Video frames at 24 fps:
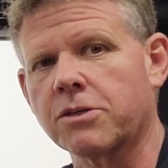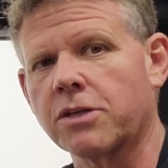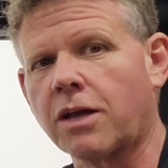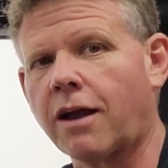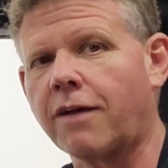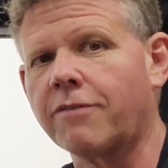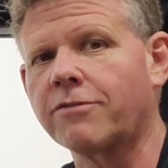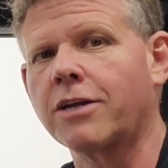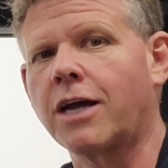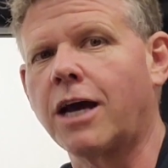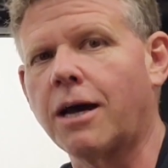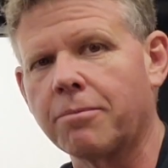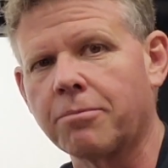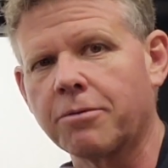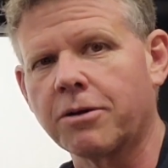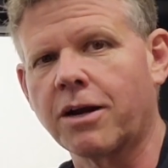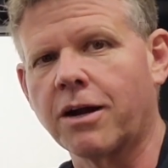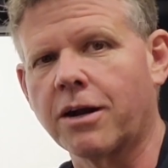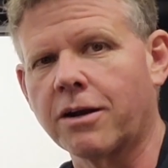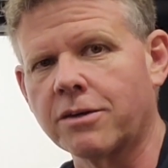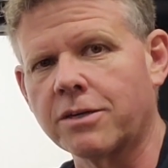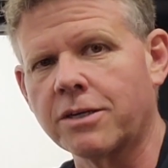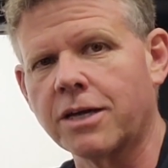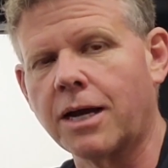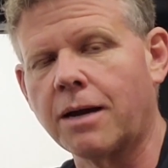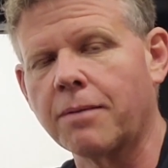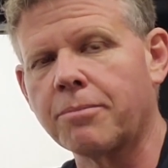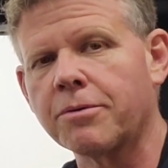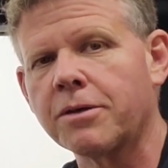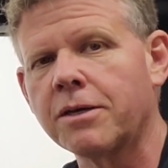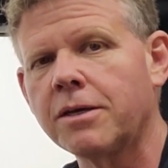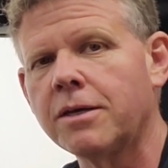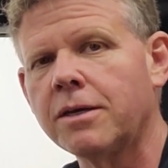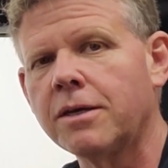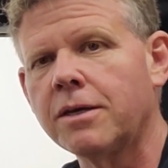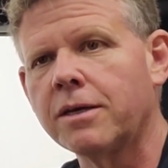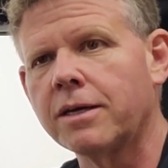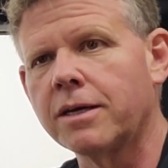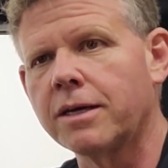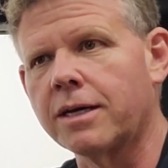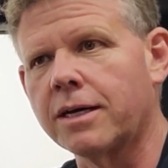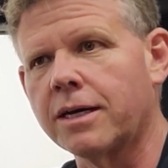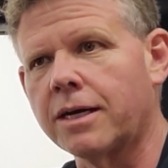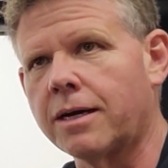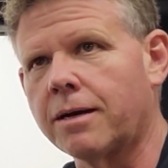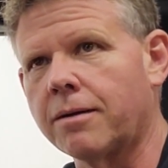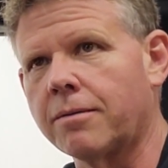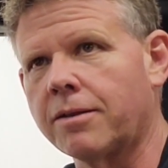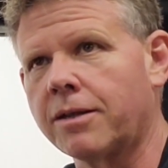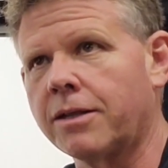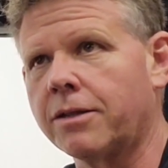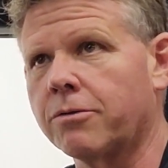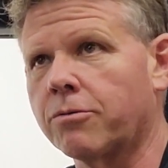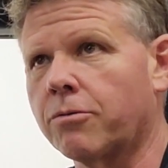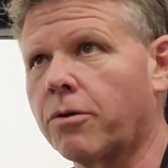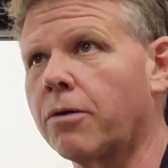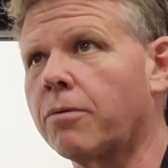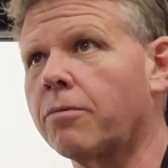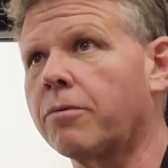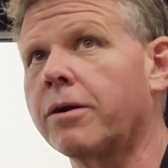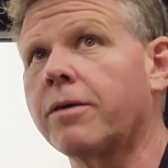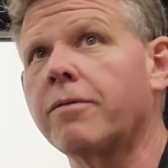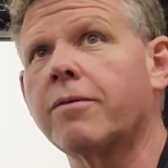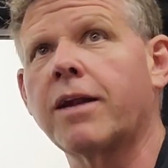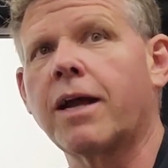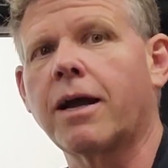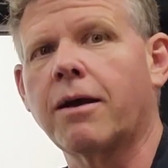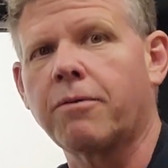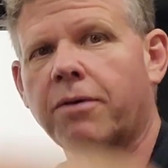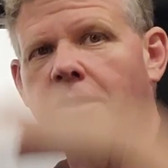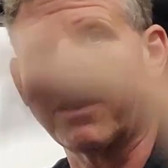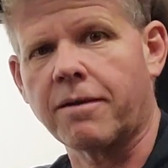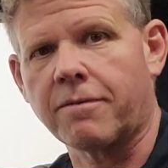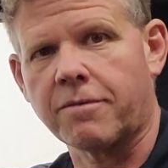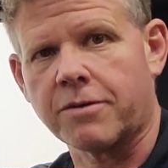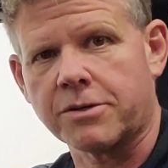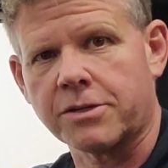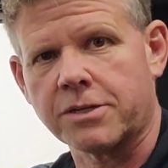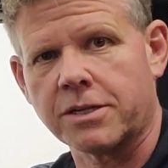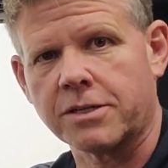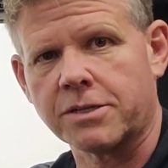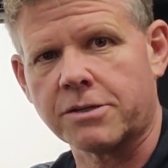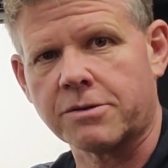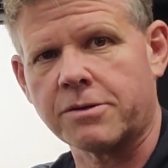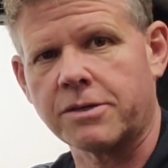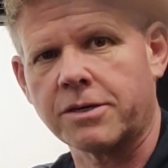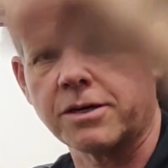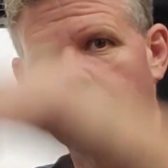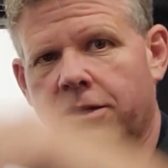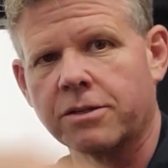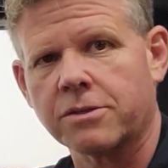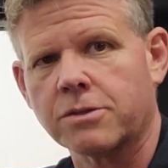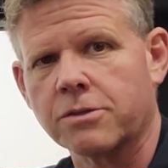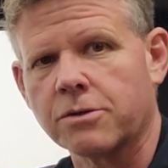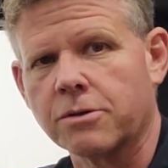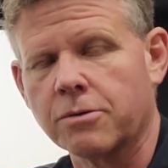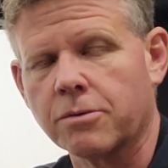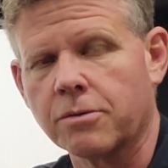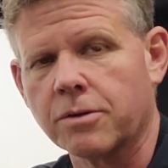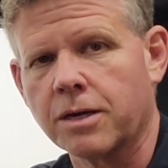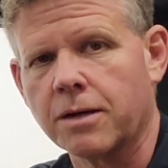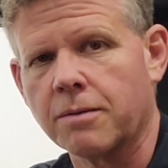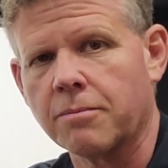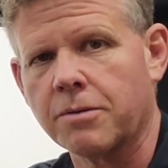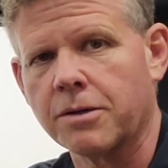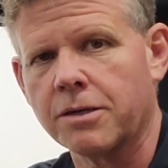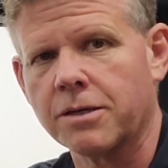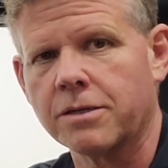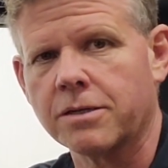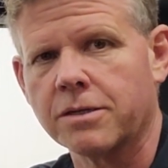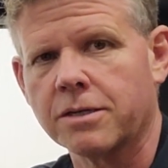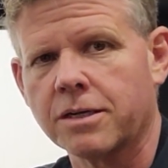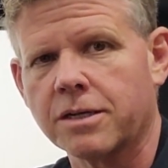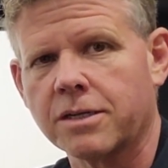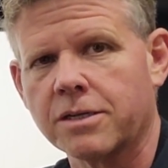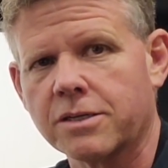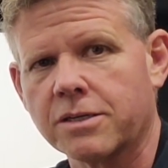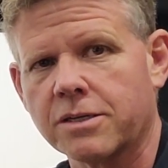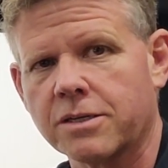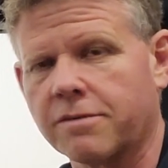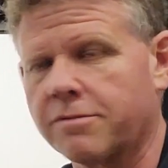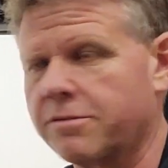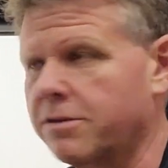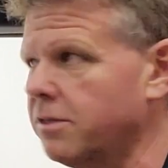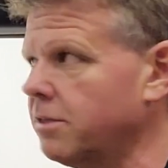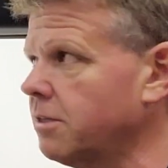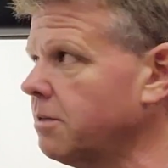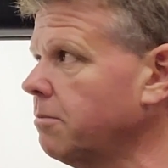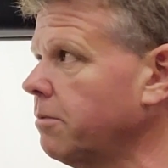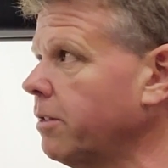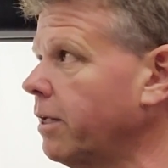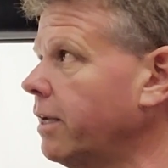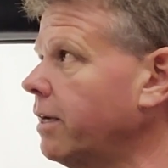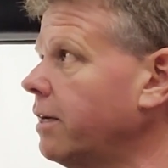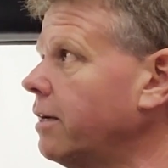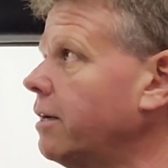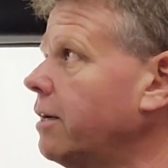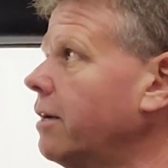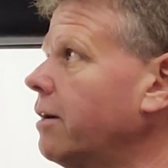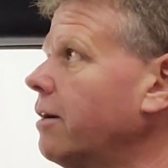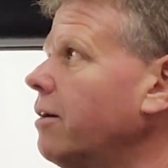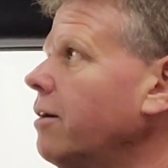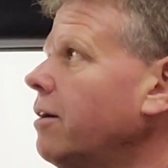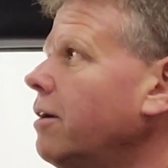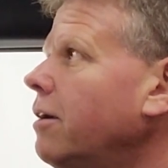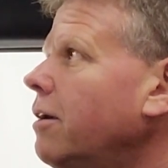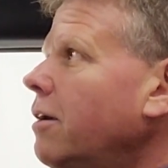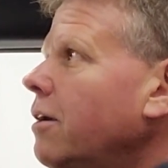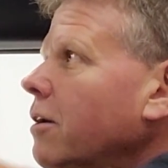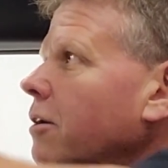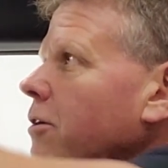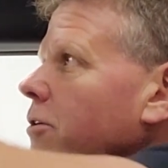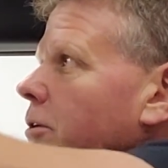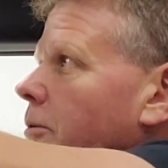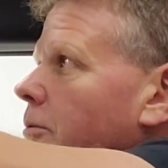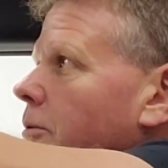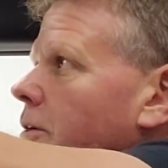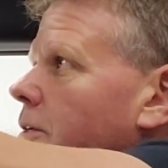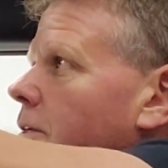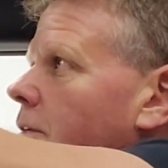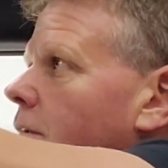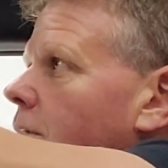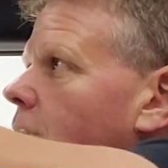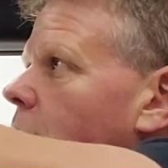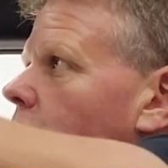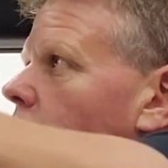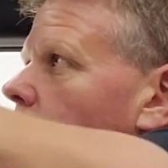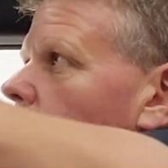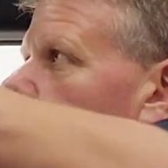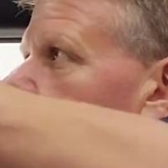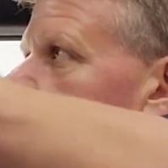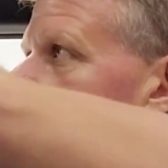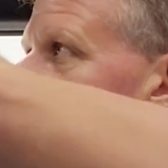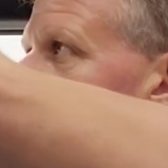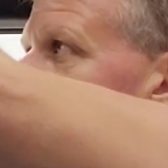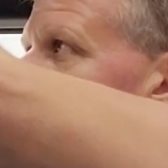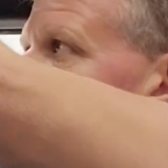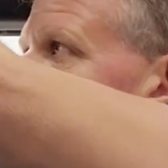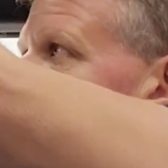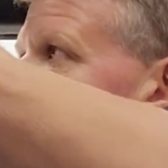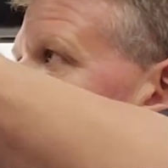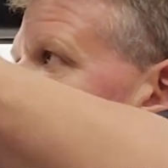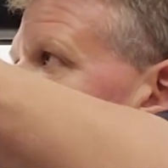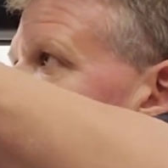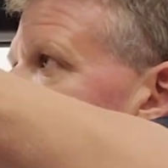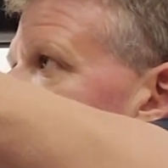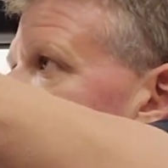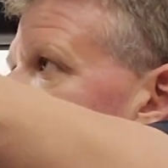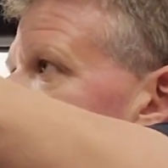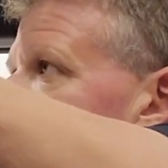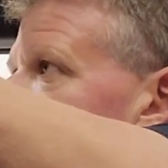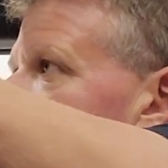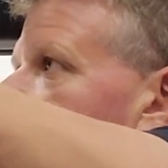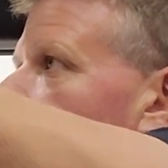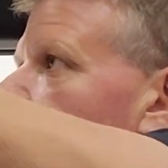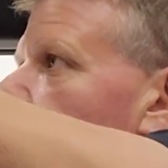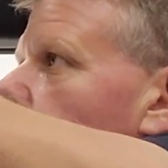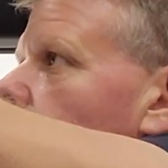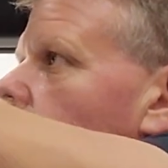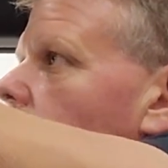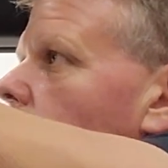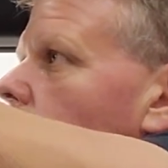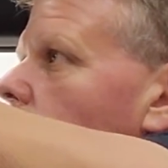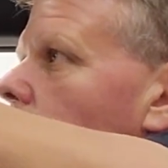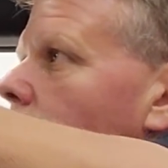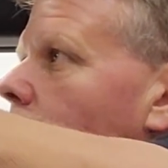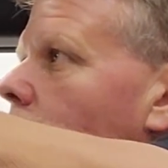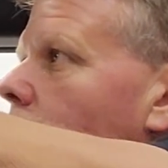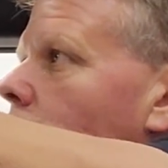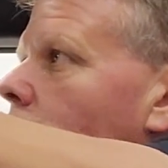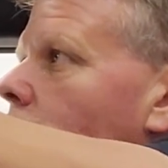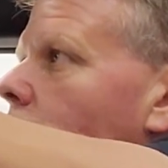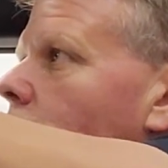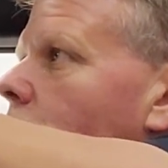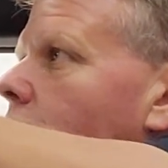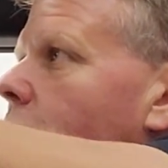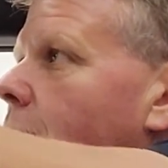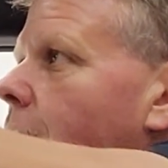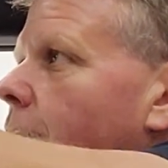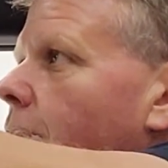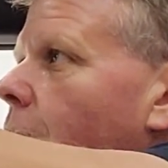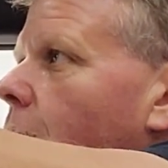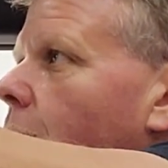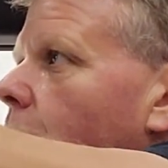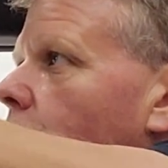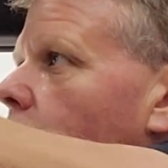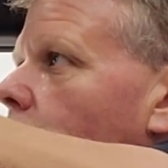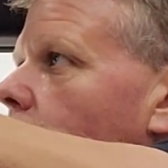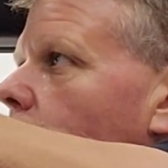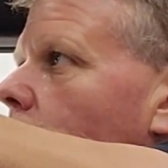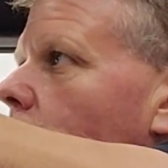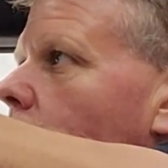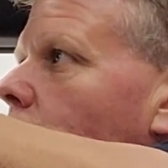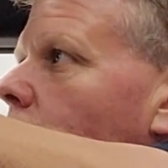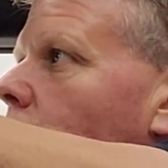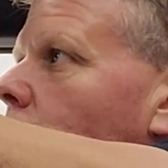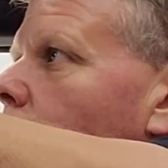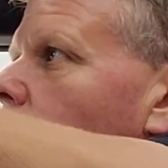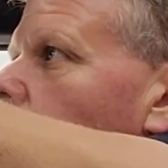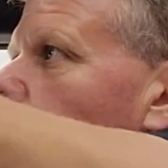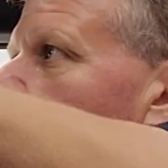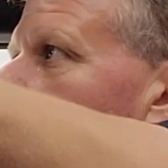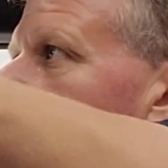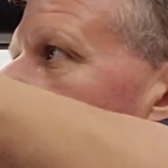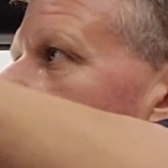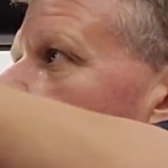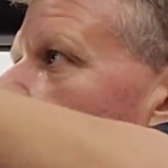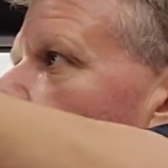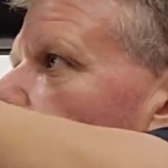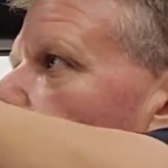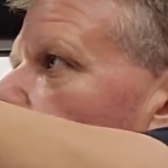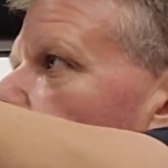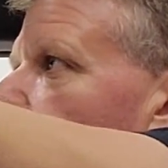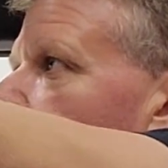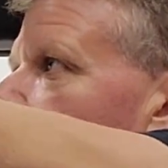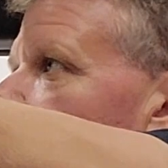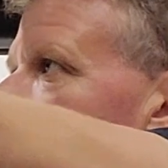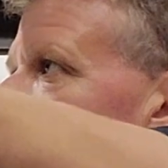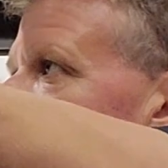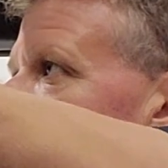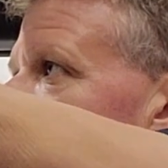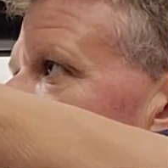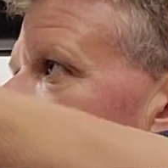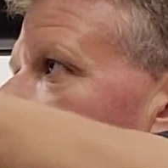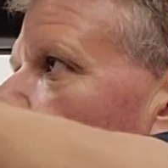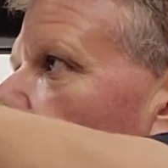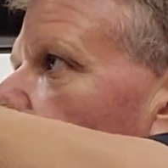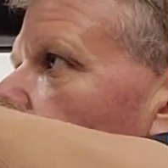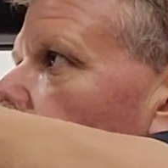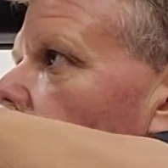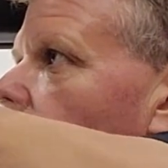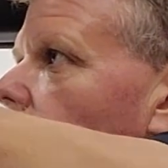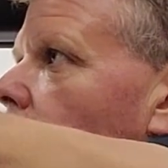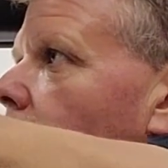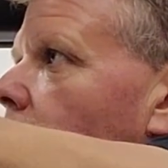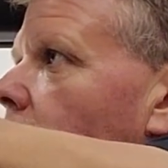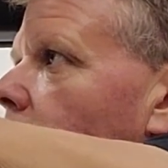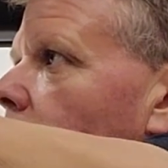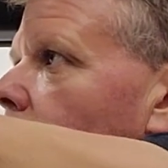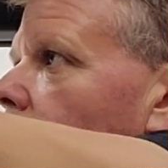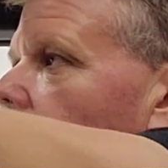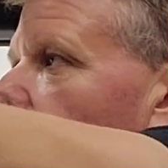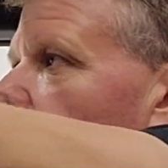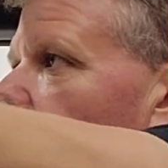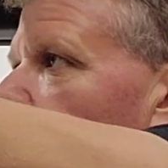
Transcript: soft top and hard top. Either or, now we have our sunscreen on, so but just gives us some light in here. So we're just going to go ahead and remove this bolt and take it all the way out, and you're going to leave it out. And